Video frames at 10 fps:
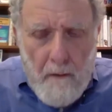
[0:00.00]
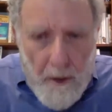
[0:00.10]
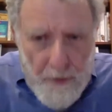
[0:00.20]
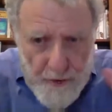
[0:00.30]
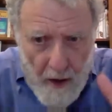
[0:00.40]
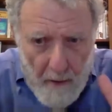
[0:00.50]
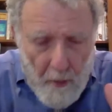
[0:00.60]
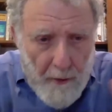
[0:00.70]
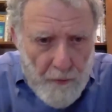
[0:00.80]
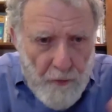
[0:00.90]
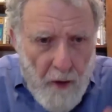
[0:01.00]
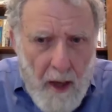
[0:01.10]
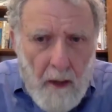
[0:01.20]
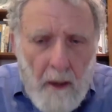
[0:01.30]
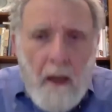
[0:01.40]
not just our book and the
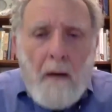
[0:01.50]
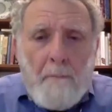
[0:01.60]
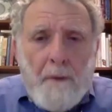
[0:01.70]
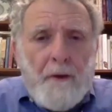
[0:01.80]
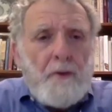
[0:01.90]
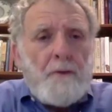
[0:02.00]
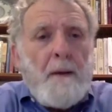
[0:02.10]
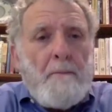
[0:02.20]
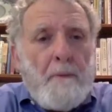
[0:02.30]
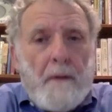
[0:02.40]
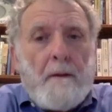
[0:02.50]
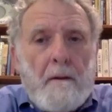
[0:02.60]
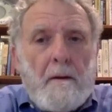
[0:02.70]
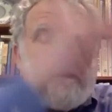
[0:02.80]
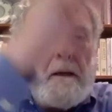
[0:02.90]
trial, but the newspapers
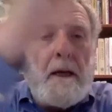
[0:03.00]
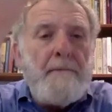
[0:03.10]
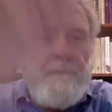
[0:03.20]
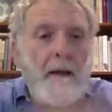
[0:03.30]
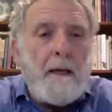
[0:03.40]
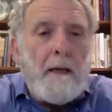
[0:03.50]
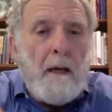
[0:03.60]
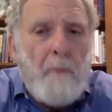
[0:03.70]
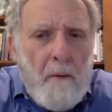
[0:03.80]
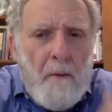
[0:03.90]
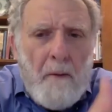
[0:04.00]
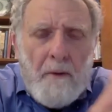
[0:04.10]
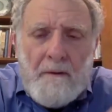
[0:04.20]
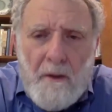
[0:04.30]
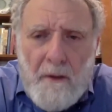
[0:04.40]
and TV. I mean, I
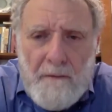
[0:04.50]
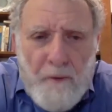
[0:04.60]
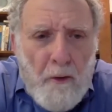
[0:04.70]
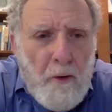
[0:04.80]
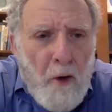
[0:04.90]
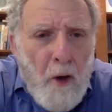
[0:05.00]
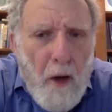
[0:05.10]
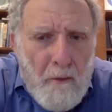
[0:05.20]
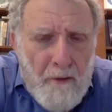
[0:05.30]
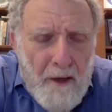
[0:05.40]
remember, you know, in Furnald Hall